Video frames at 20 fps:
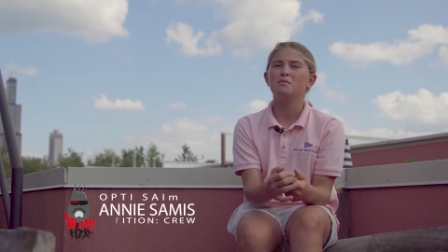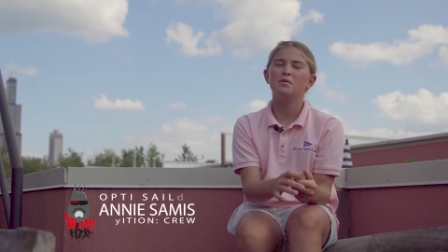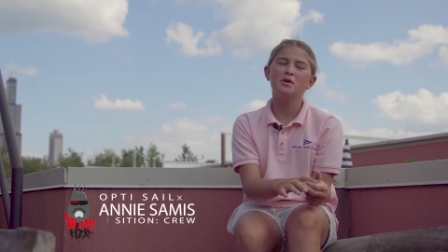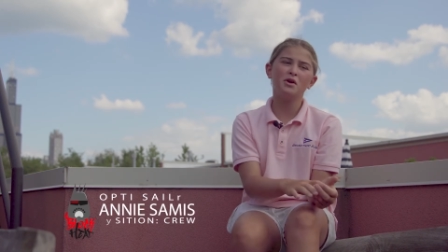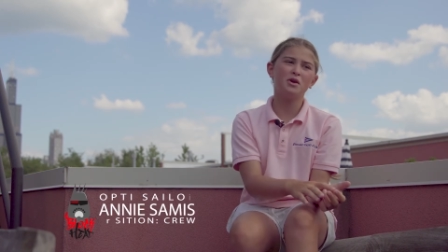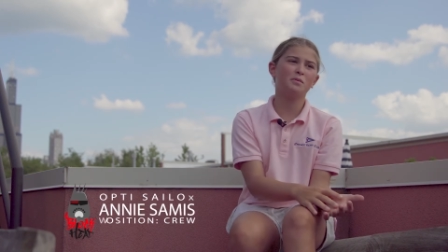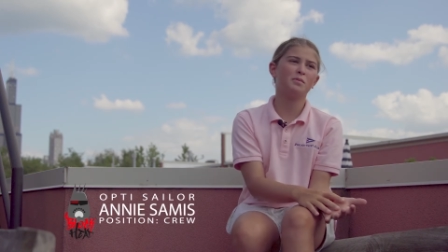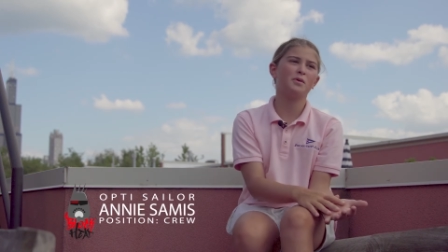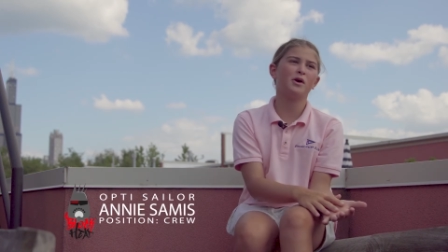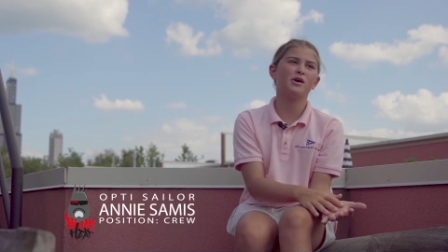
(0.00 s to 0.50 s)

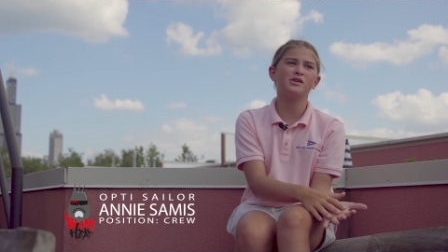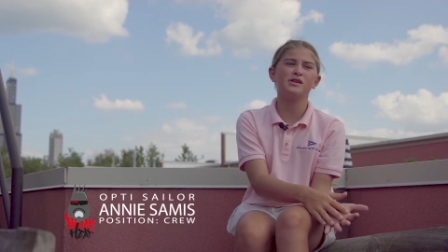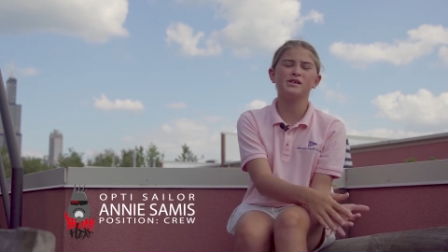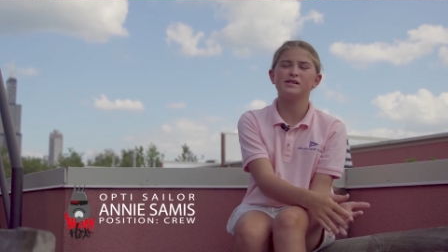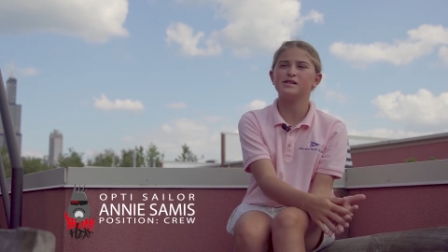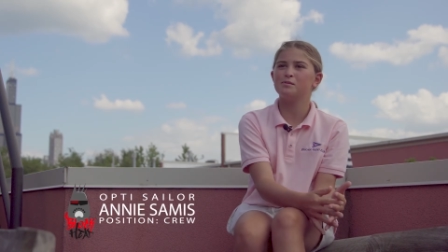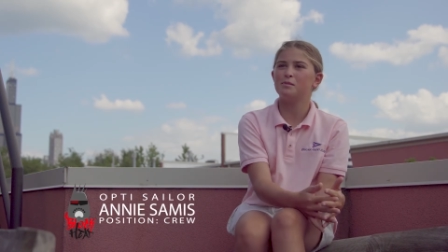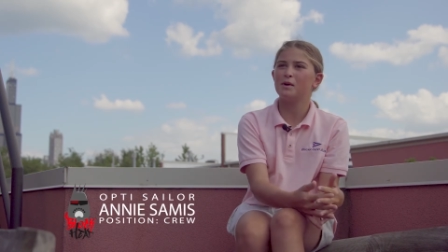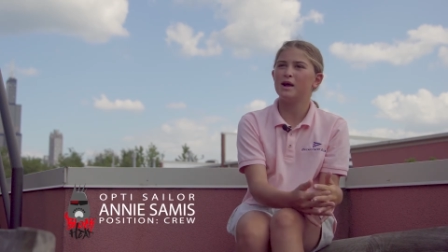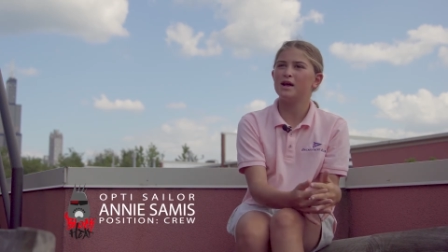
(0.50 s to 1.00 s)
Peter
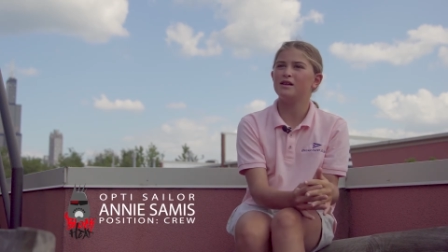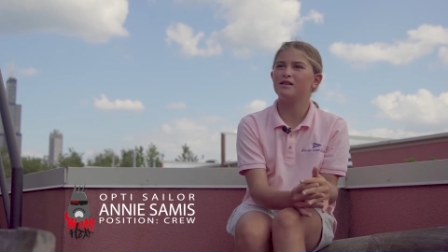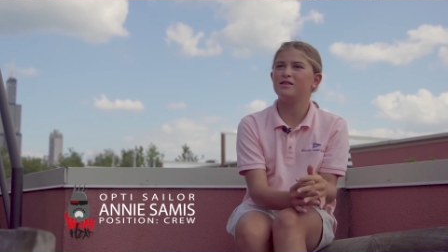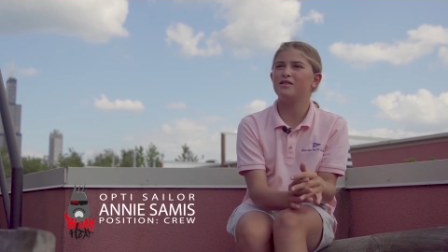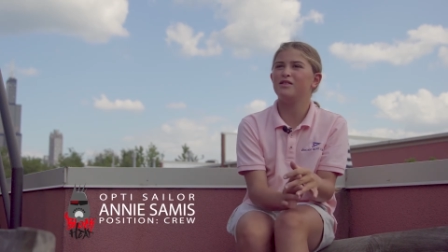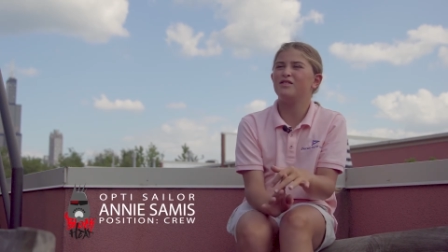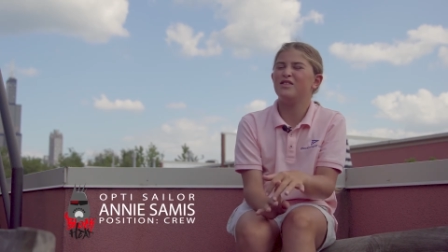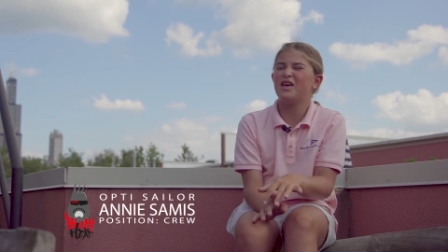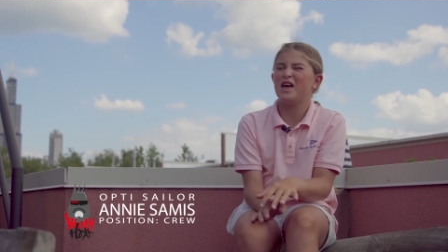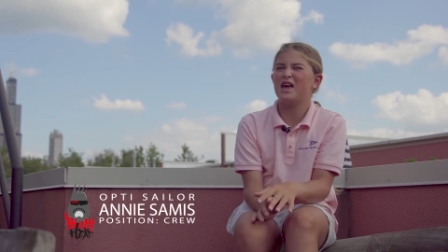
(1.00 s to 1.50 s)
participated
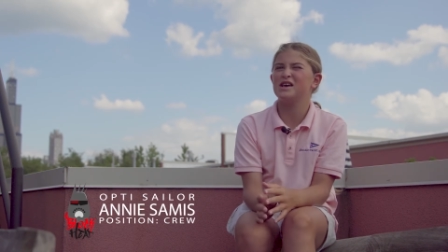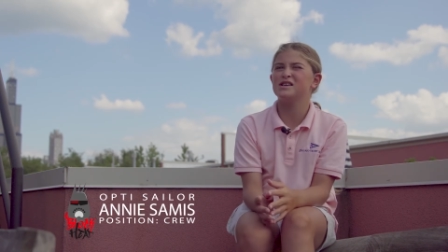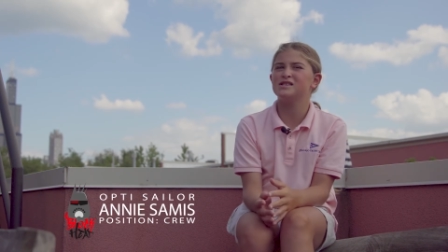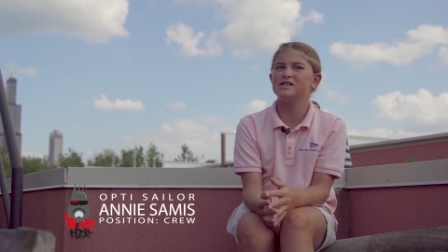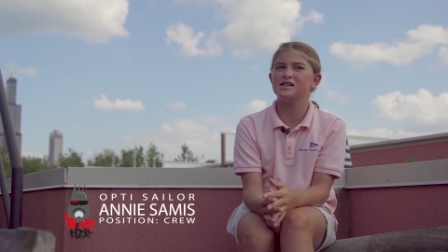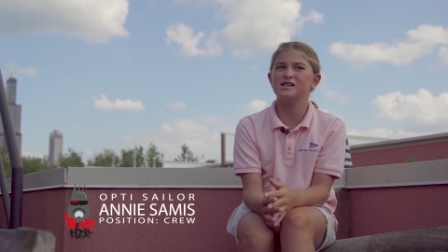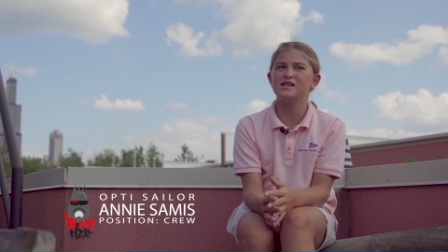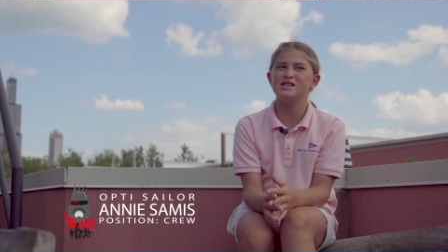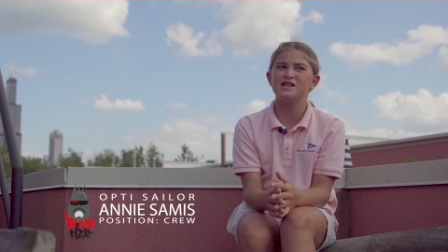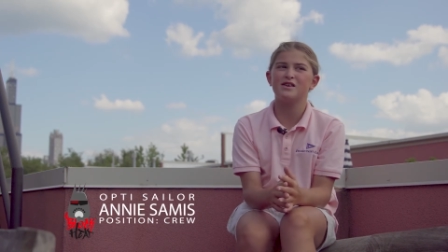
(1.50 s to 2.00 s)
in the A
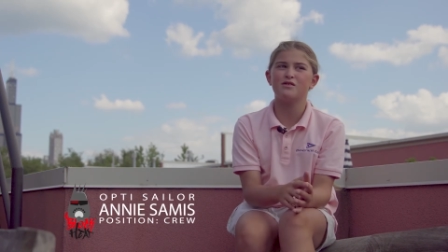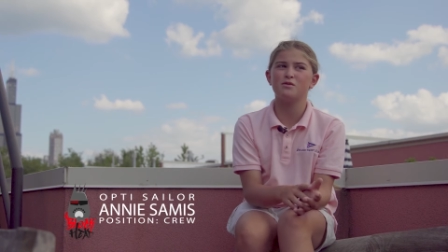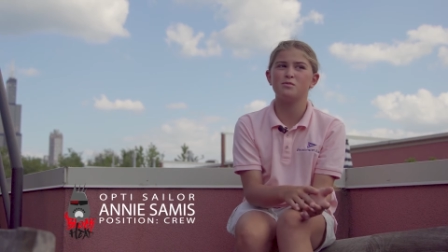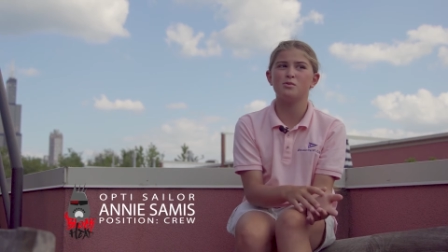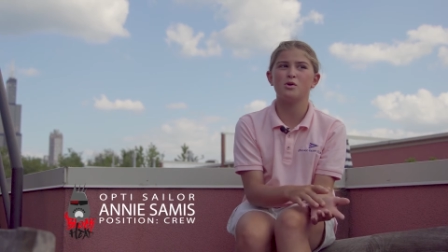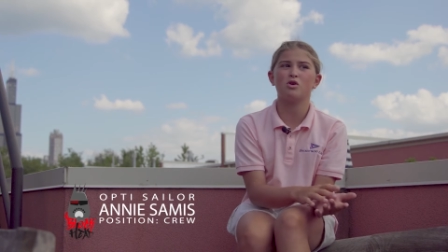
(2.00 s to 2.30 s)
C Endeavor